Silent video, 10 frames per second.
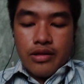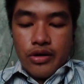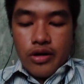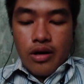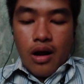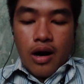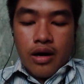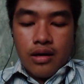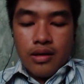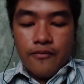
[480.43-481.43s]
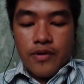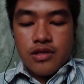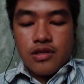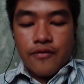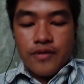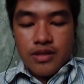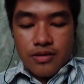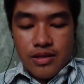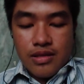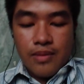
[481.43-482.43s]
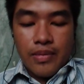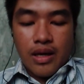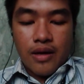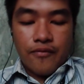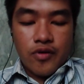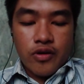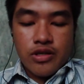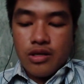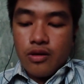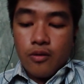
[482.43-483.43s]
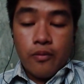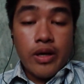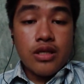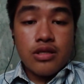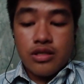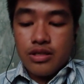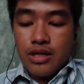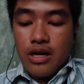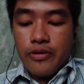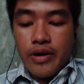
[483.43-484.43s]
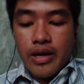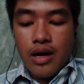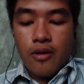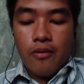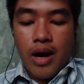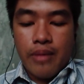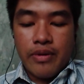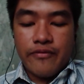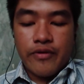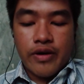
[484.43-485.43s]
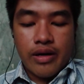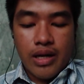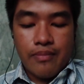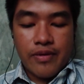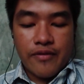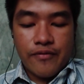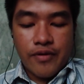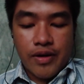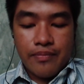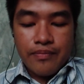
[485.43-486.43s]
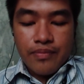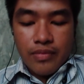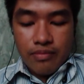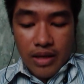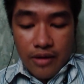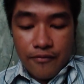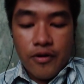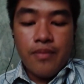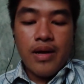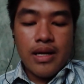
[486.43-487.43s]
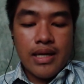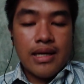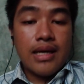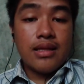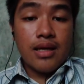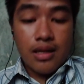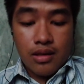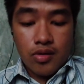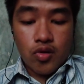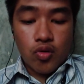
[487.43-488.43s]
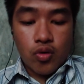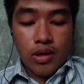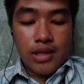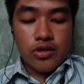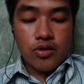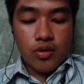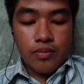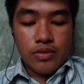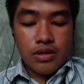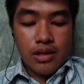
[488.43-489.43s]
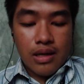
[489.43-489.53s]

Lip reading: there are levels of literacy behaviors which children acquire before they formally get into classroom,